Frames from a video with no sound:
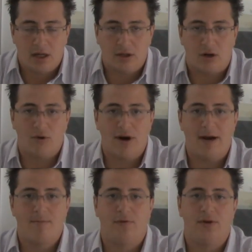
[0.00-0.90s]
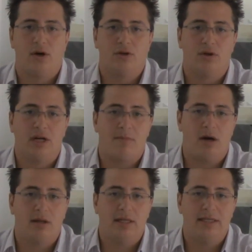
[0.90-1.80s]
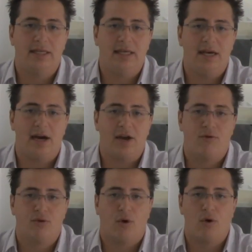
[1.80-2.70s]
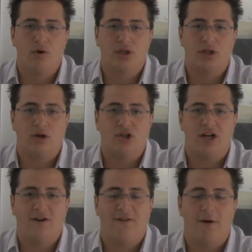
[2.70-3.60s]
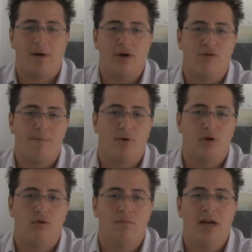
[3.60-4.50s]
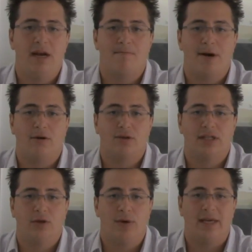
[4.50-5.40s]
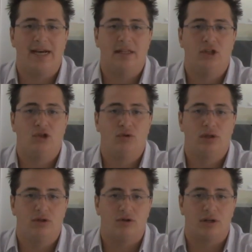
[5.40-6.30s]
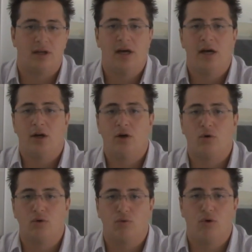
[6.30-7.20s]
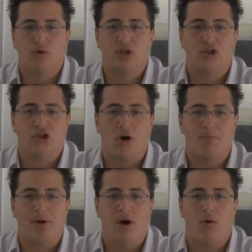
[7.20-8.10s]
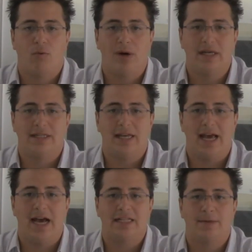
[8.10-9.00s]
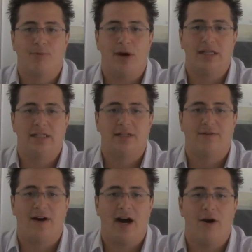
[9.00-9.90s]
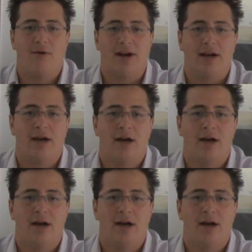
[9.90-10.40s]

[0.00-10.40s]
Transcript: dollar. And moving on to the commodities, the EIA crude oil stock exchange fell by 3.2 million barrels in the week ended June 3rd. Gold rose sharply on Wednesday as the prices of hiring